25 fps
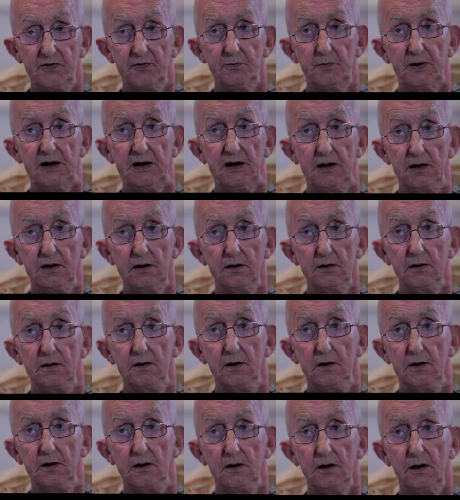a mile
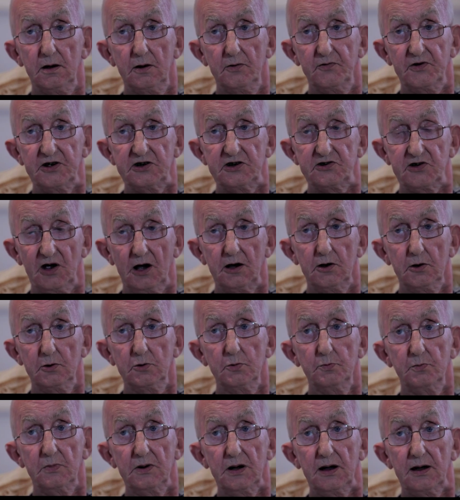of his
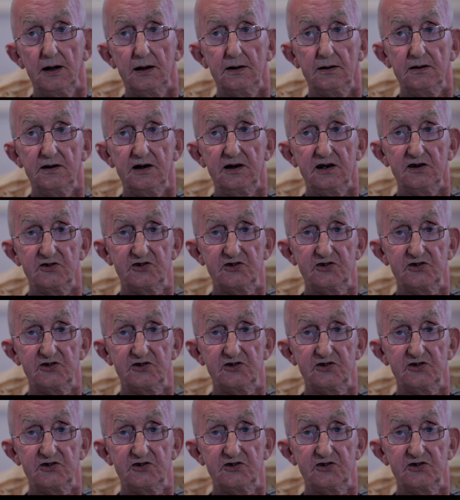home and his